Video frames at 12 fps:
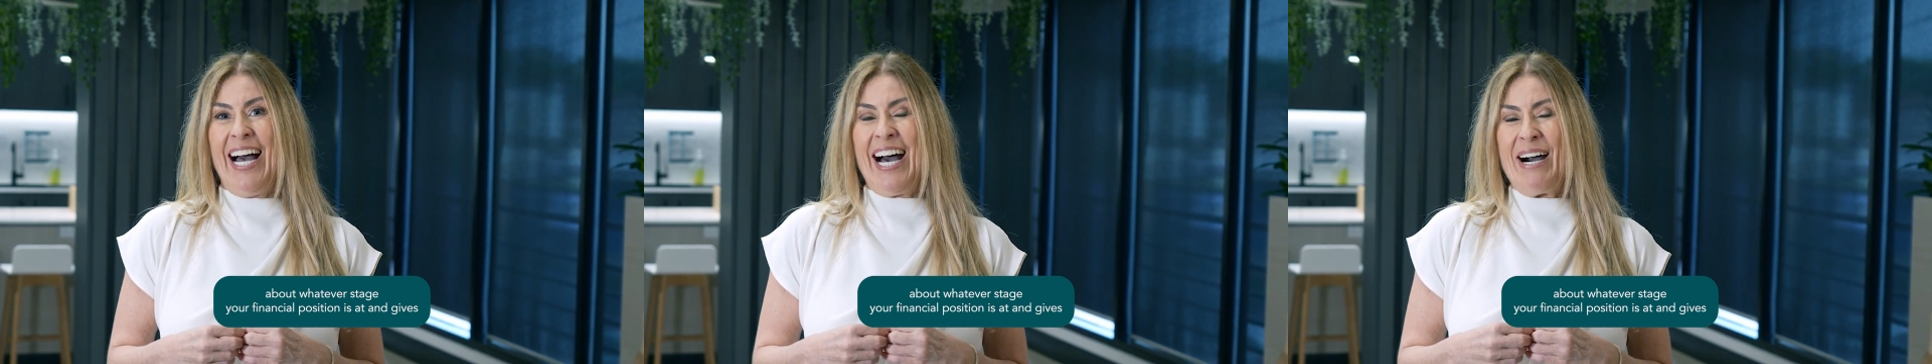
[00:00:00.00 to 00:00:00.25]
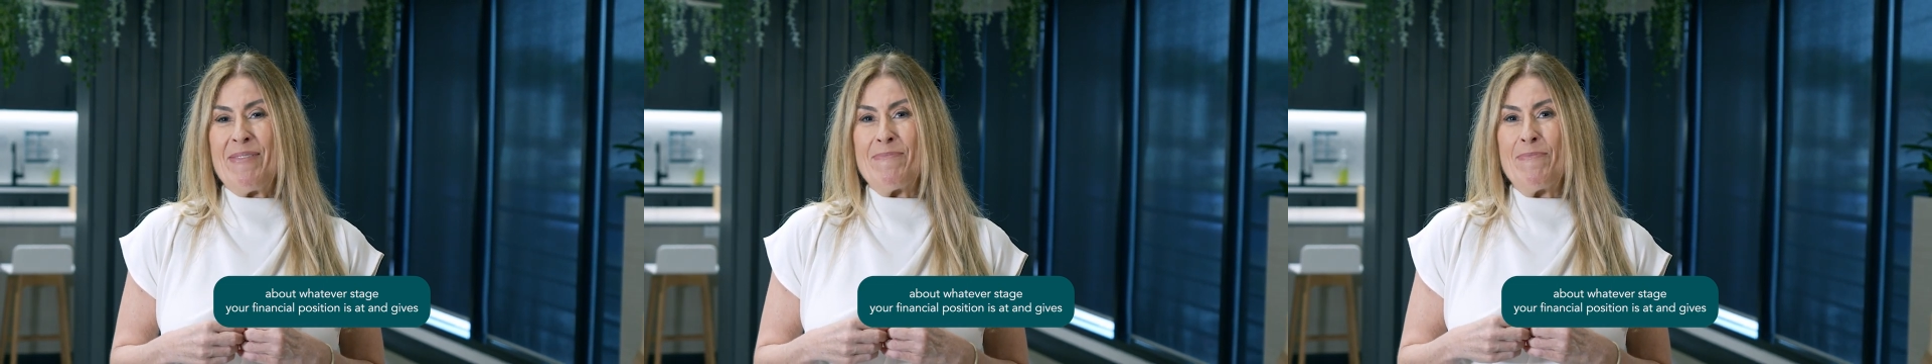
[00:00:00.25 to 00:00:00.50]

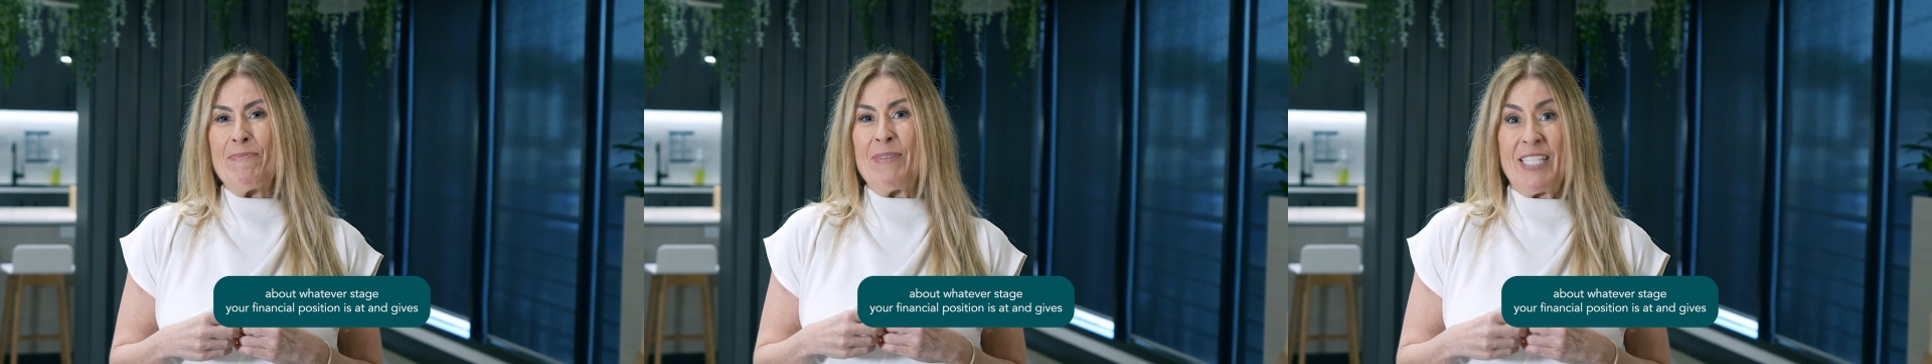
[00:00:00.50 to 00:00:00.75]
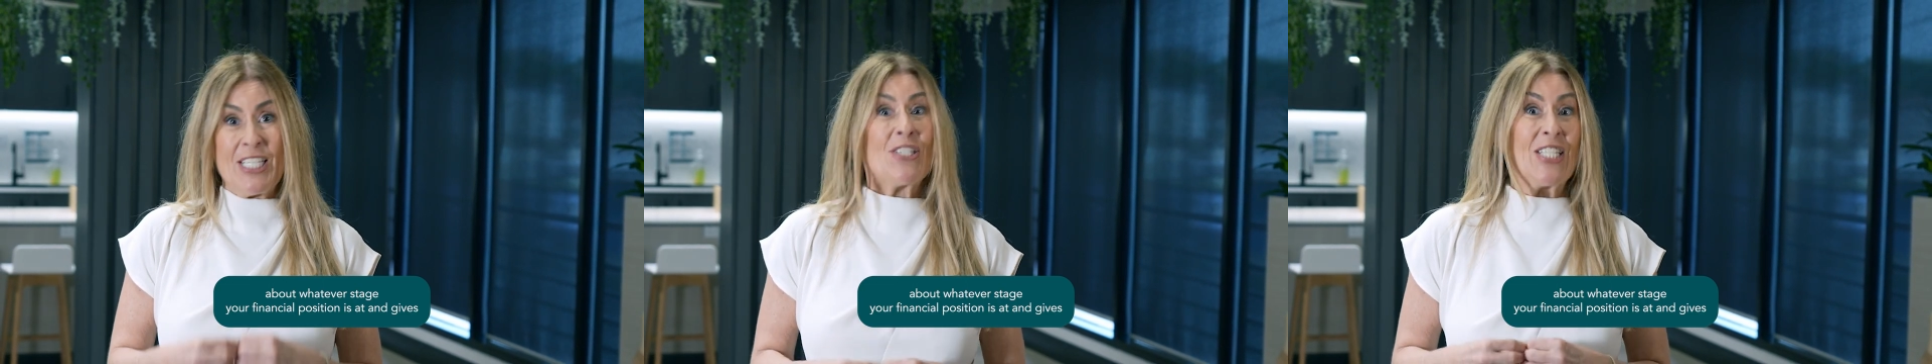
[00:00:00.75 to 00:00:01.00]
Um,
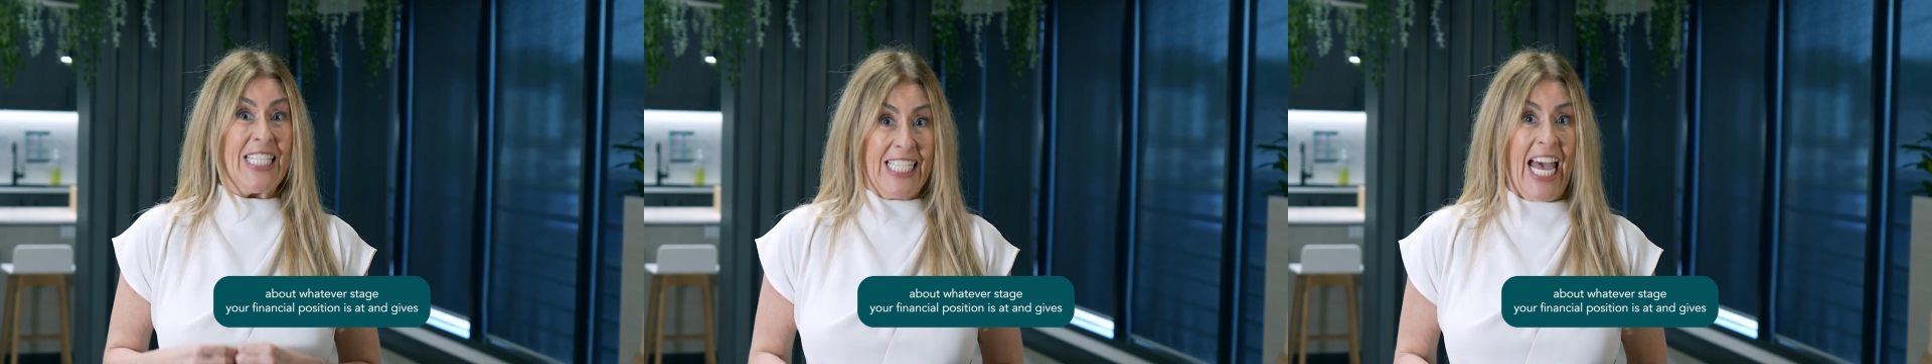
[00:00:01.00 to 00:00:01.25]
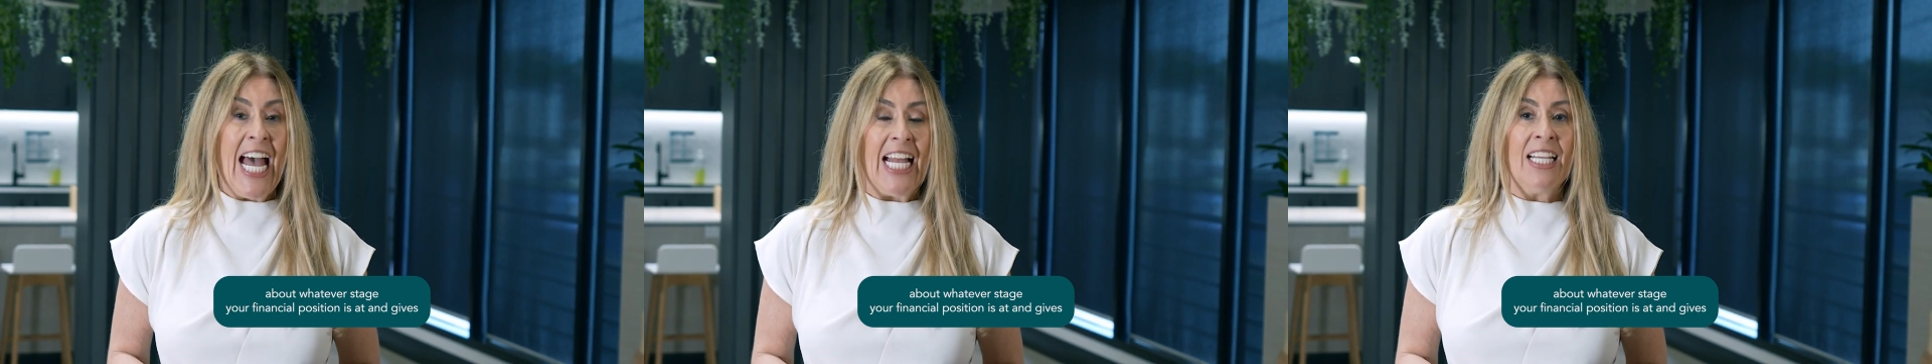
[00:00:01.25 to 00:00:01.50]
position is
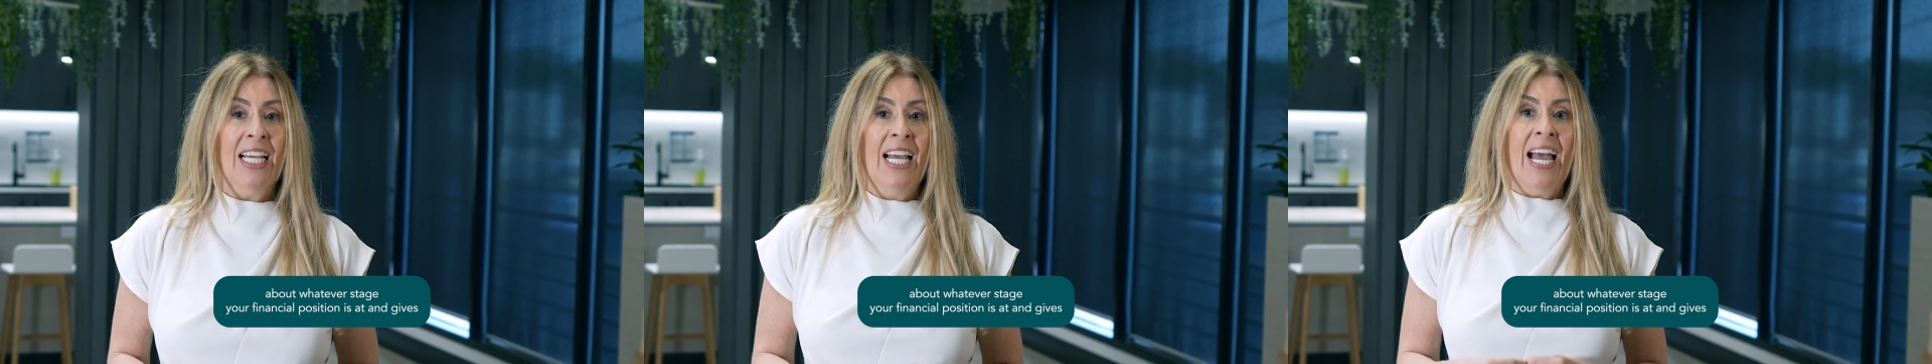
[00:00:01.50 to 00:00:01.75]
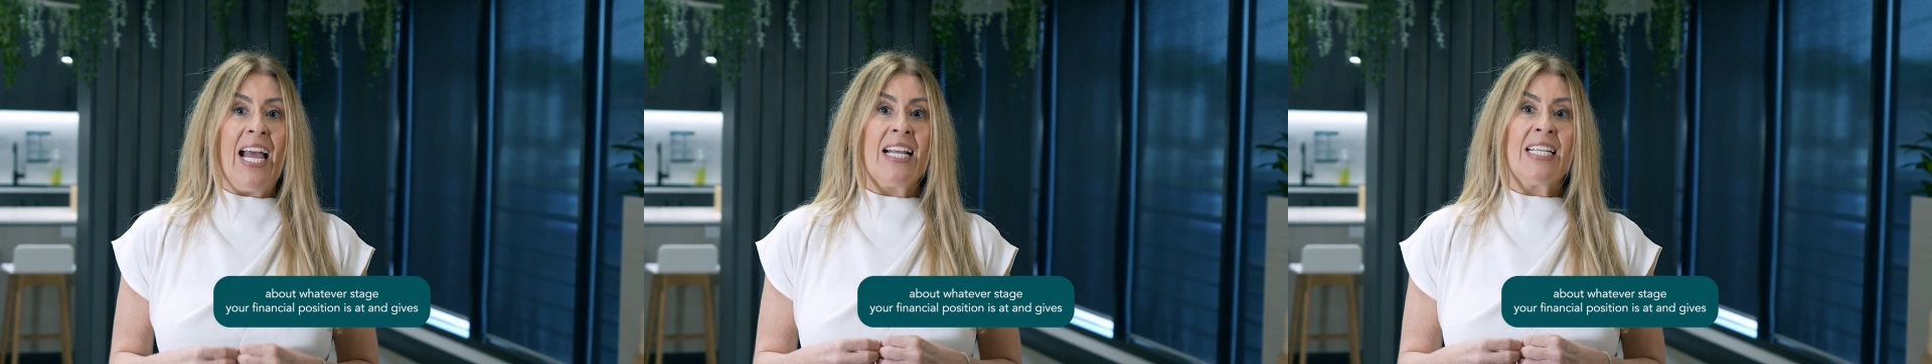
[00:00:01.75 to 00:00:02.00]
at,
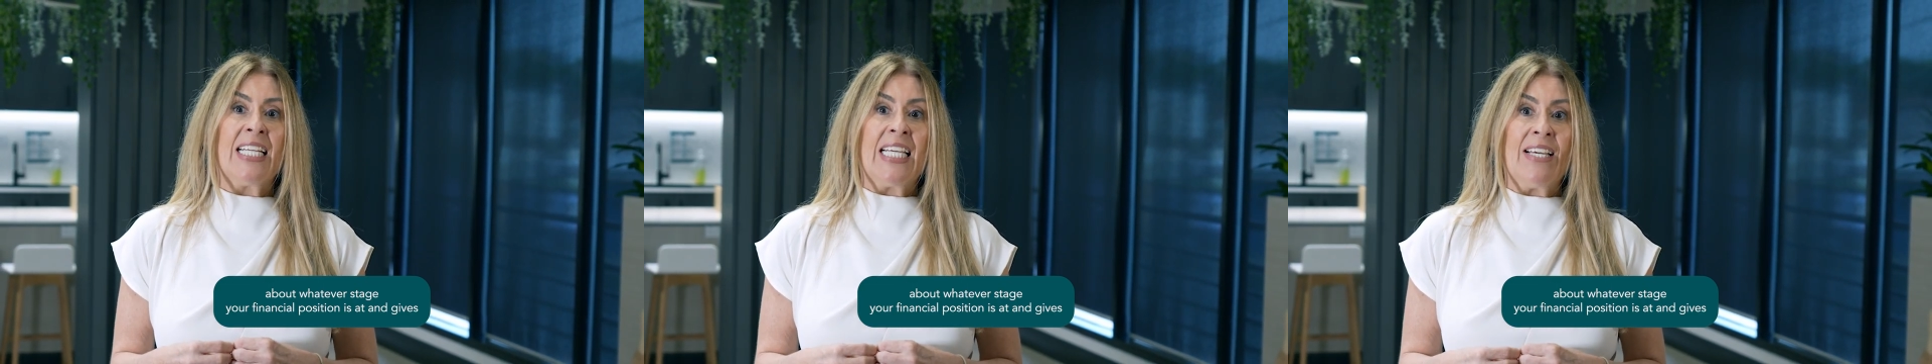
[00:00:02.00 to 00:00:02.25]
and